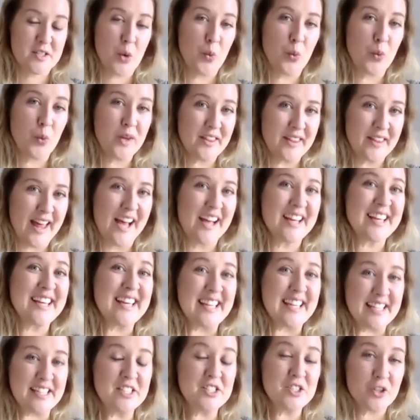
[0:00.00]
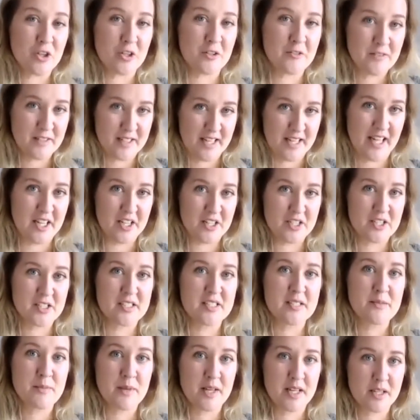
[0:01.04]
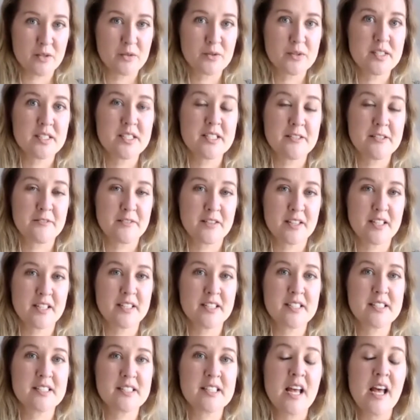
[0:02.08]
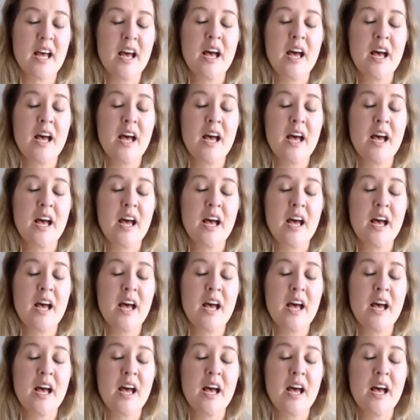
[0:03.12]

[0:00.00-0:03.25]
without key certifications and medical certificates.